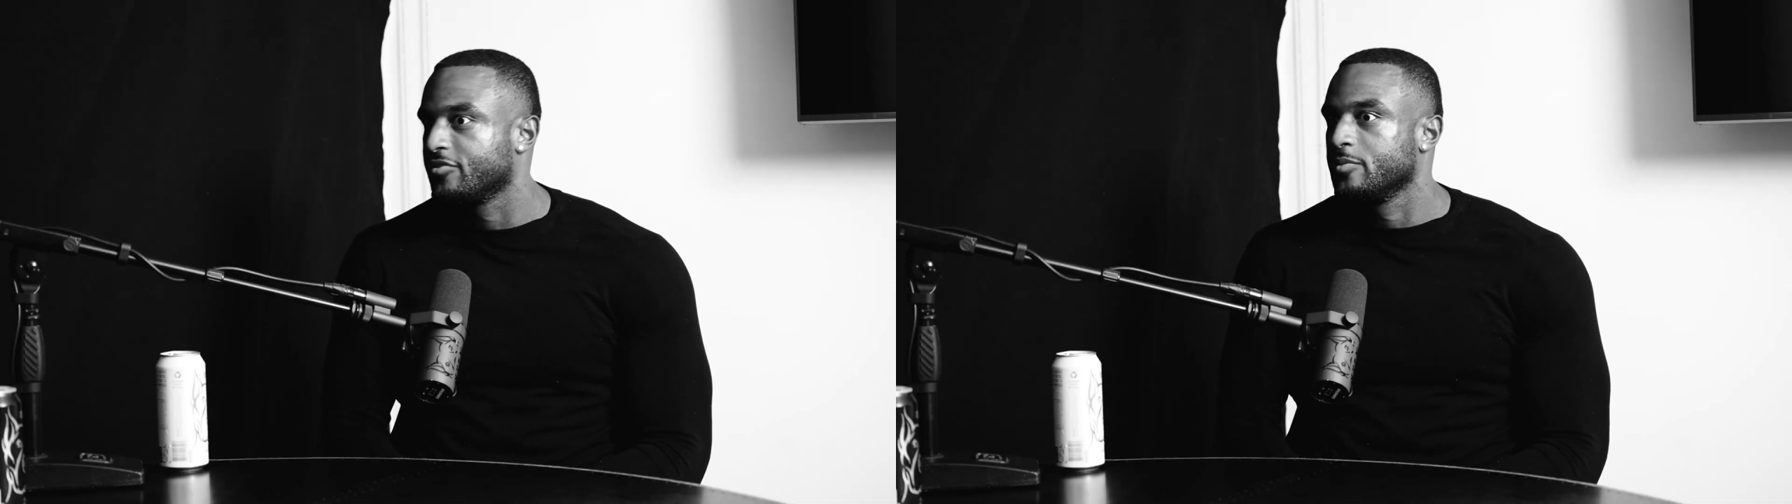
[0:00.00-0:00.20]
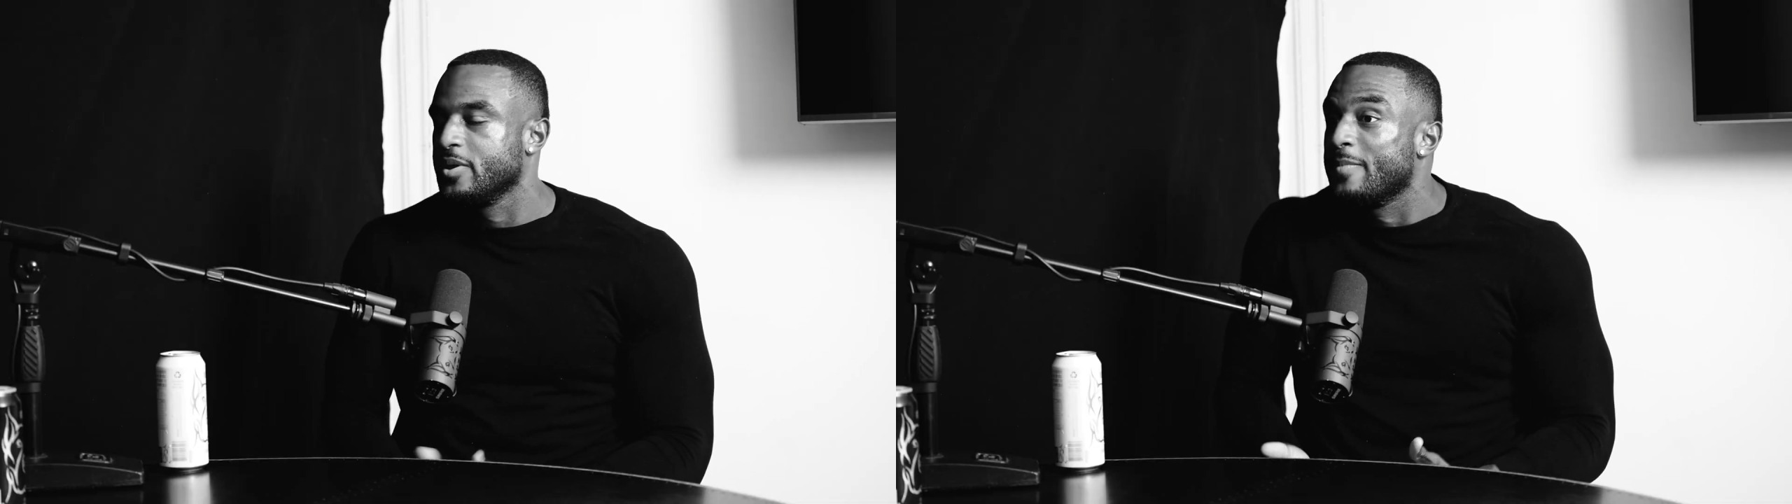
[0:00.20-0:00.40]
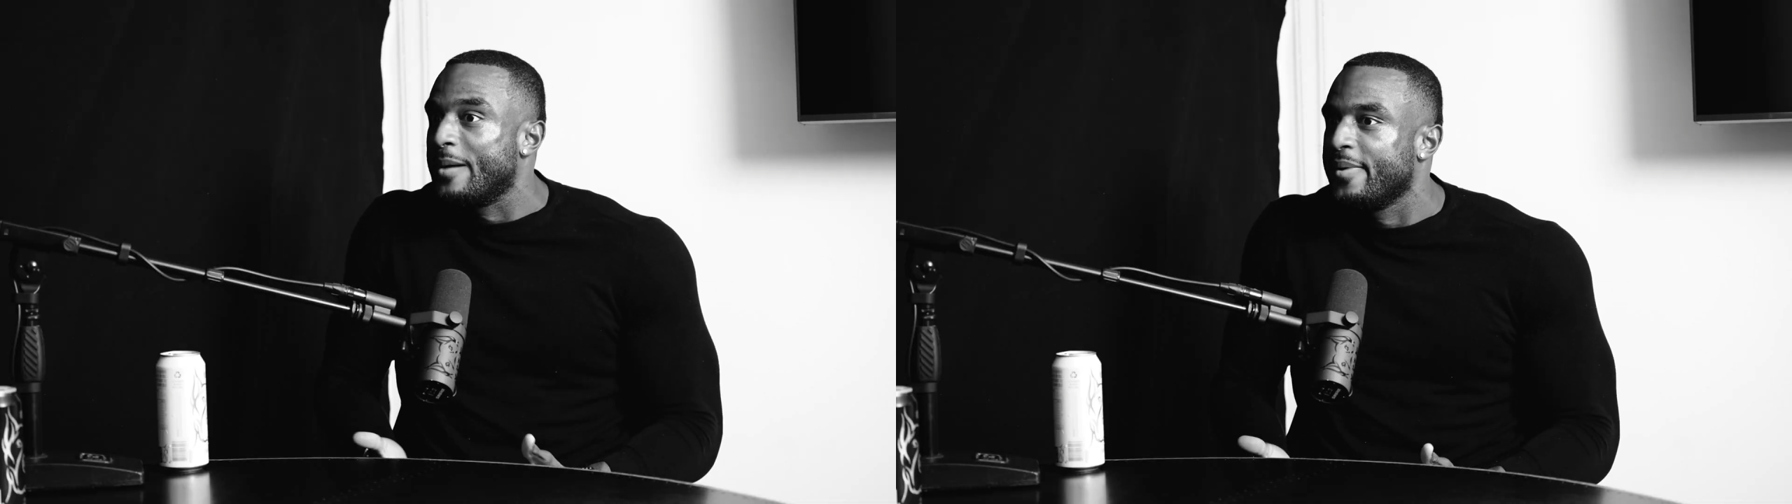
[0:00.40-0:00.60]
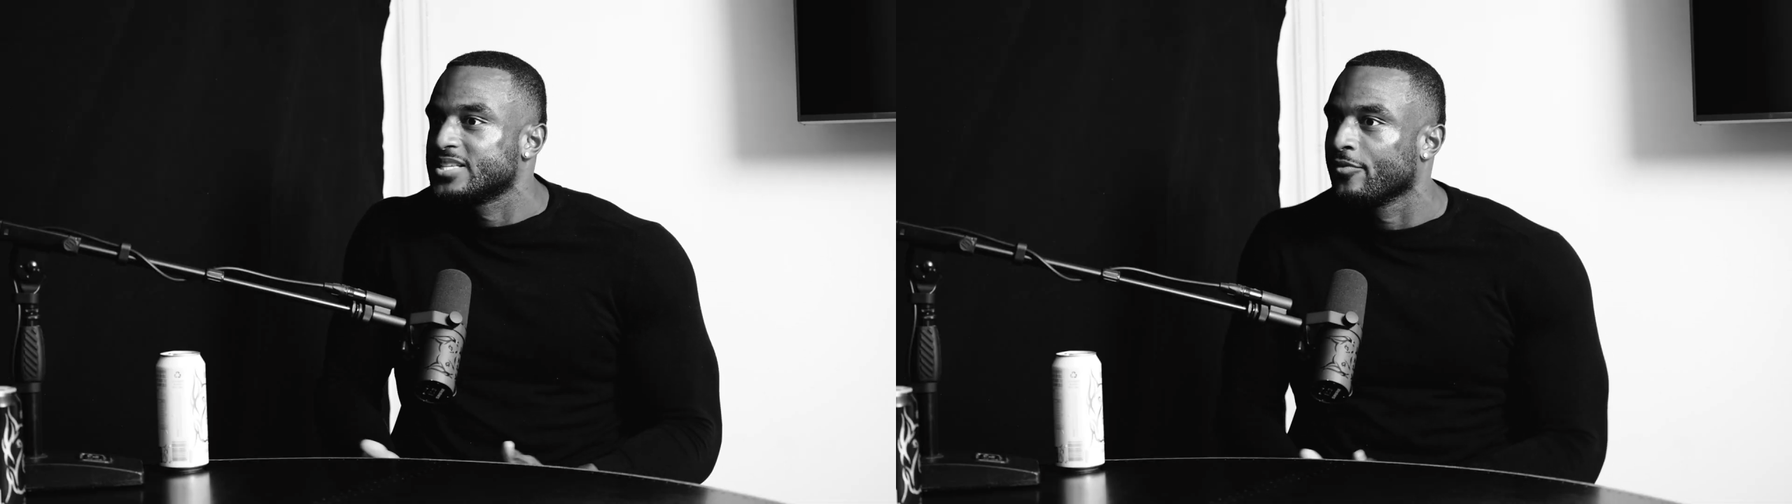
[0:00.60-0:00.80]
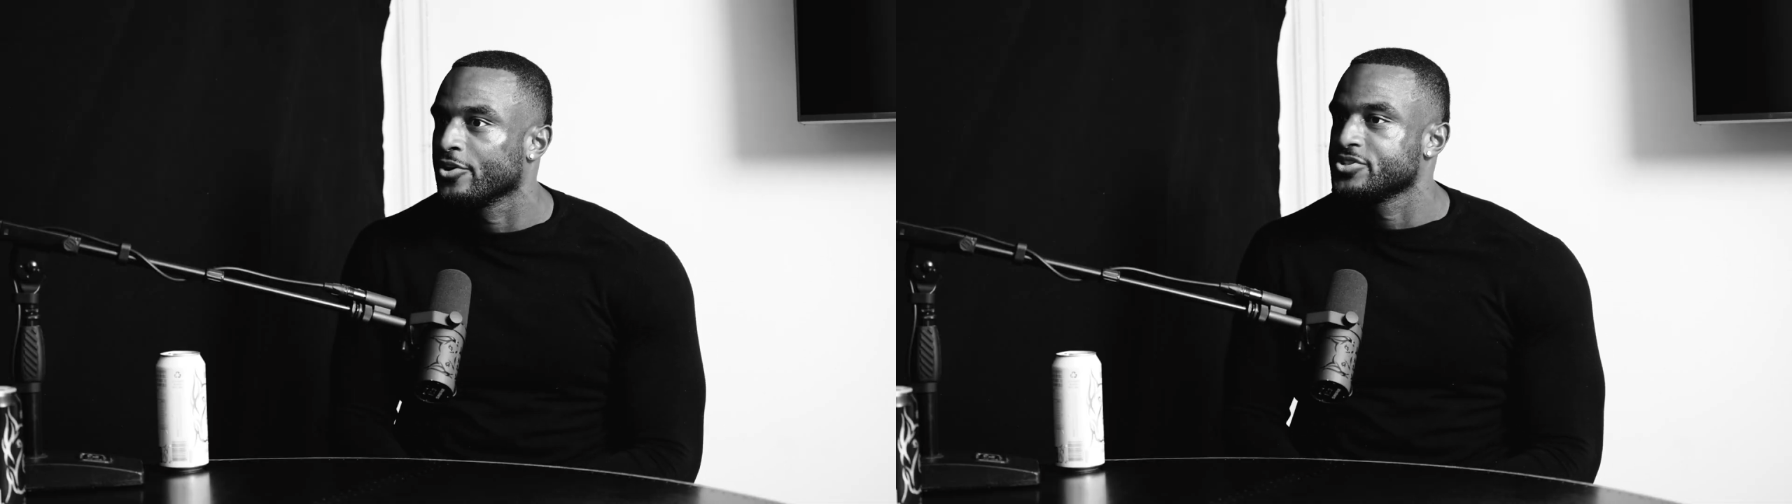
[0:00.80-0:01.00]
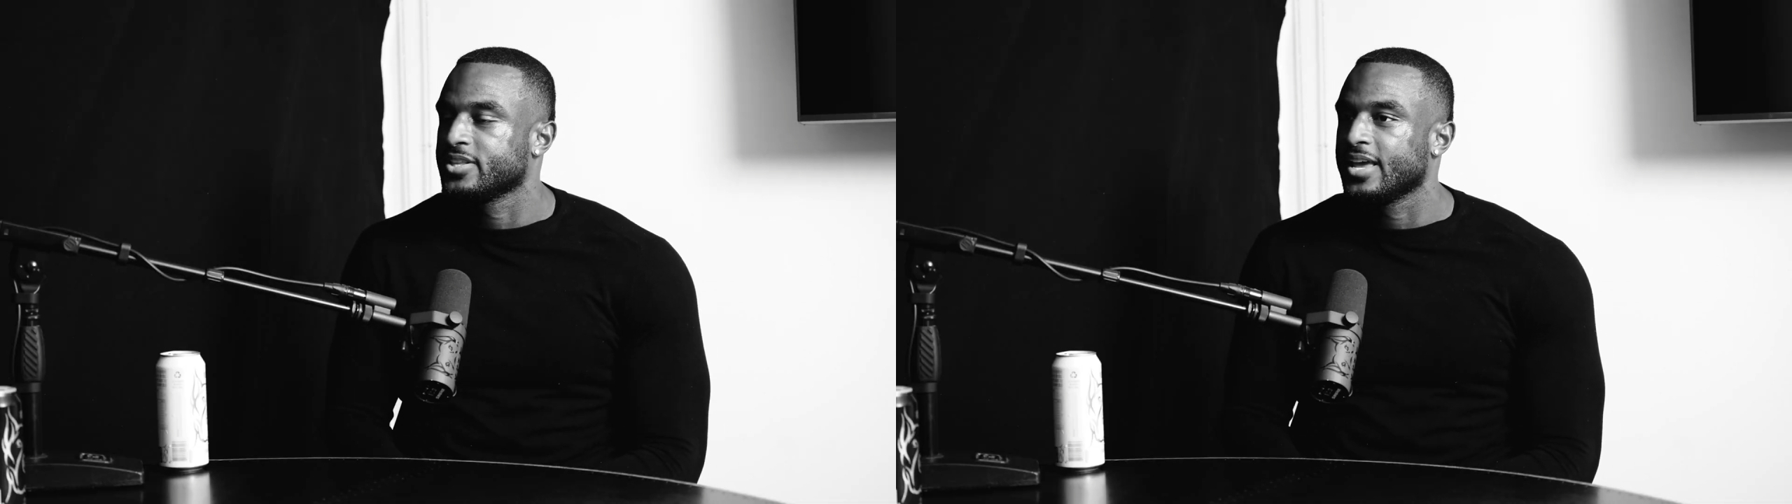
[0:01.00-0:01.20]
to be my best version.